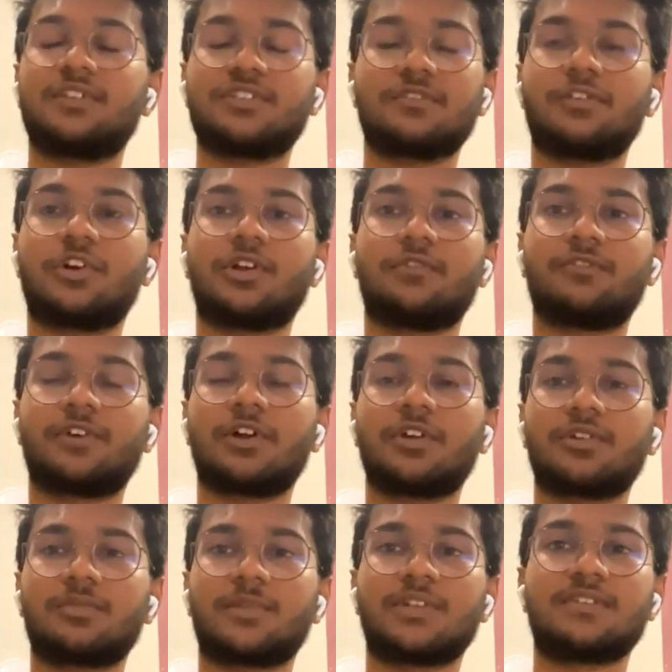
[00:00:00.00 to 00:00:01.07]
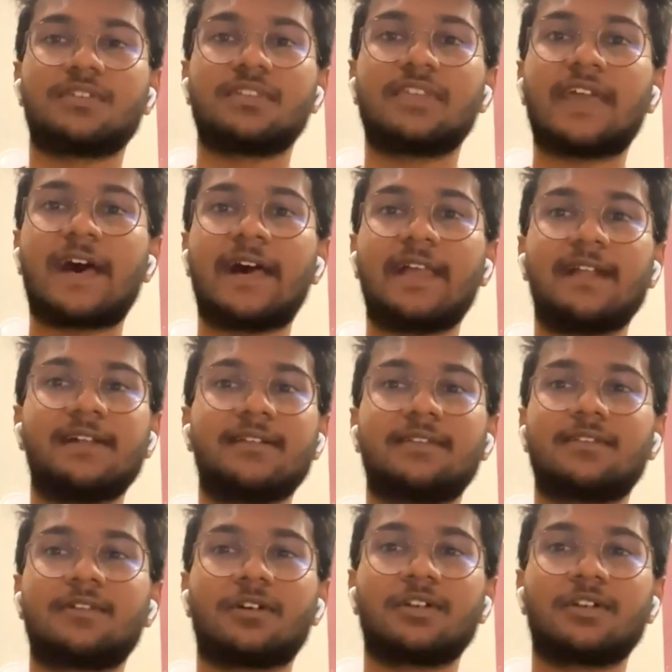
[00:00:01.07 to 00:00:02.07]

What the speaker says: she forgot to mention the IELTS